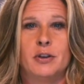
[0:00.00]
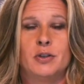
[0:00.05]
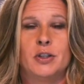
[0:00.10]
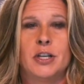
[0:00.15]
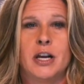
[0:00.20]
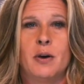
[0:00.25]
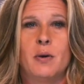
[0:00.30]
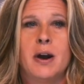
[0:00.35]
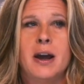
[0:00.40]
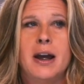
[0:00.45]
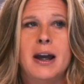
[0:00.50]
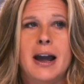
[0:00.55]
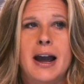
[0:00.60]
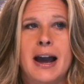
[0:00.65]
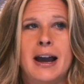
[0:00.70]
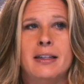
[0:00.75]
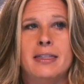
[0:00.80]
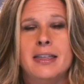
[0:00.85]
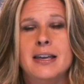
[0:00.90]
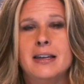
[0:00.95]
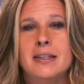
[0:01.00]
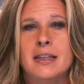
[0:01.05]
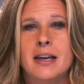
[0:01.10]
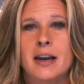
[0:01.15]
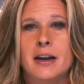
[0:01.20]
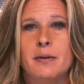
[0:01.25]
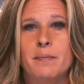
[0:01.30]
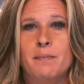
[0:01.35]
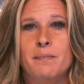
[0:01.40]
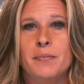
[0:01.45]
So I think
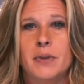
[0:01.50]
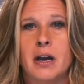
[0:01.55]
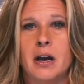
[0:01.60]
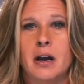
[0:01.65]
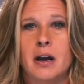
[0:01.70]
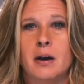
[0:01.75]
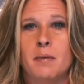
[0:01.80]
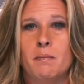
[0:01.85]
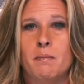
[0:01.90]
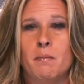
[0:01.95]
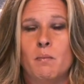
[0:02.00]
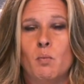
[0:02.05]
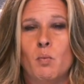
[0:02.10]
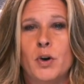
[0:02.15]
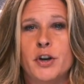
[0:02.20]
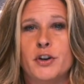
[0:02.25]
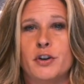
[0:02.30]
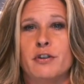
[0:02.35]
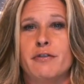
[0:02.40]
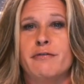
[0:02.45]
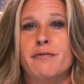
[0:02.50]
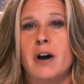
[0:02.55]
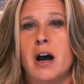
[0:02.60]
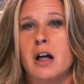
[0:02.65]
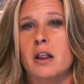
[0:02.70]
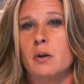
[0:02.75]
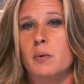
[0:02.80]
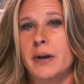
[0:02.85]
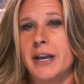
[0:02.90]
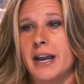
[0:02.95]
that when you're
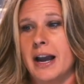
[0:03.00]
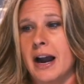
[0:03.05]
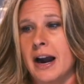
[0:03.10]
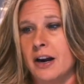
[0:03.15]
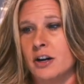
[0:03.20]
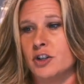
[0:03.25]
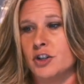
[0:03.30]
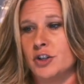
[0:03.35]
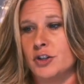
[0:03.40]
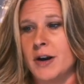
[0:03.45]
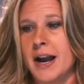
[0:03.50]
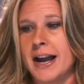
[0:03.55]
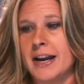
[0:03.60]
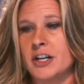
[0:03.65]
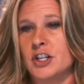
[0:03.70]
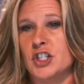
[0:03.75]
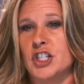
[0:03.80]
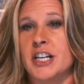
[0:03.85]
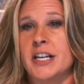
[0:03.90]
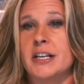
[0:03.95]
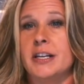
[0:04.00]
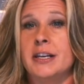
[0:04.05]
following our strategy,